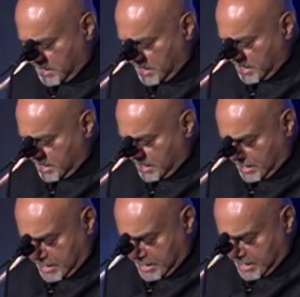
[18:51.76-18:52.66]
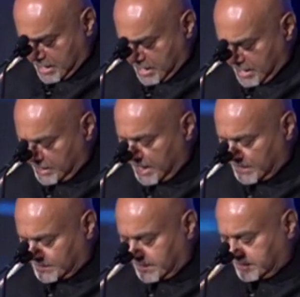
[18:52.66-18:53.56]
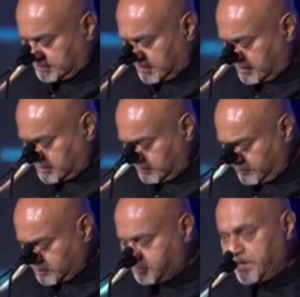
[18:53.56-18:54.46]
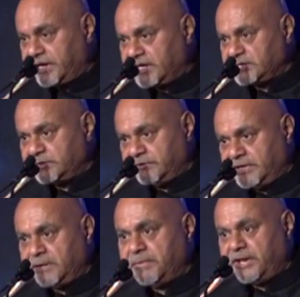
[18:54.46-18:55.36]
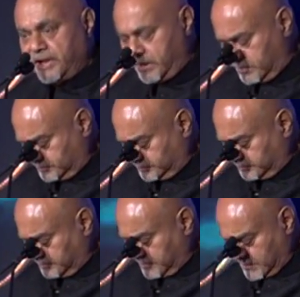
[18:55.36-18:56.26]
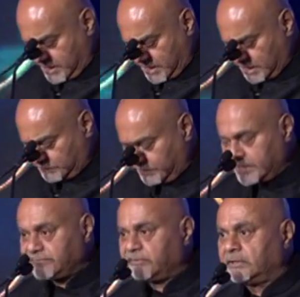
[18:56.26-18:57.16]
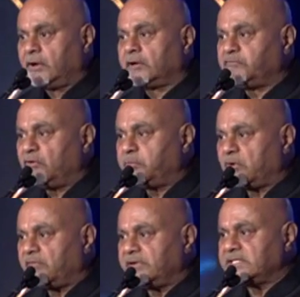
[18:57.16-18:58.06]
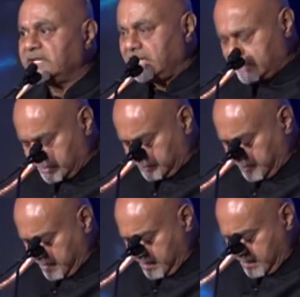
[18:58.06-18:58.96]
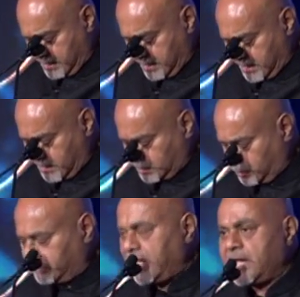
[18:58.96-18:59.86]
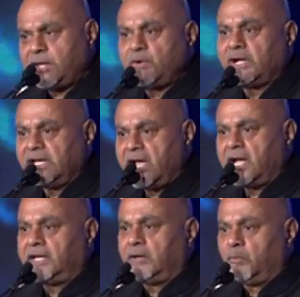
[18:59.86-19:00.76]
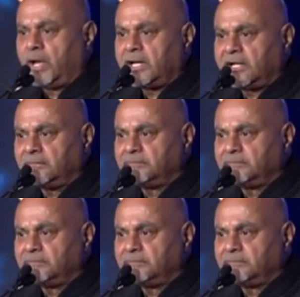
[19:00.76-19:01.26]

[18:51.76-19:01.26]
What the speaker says: and has an extensive experience with the media as well as for not-for-profit sector. So thank you, Kalyan, and welcome, Vipul.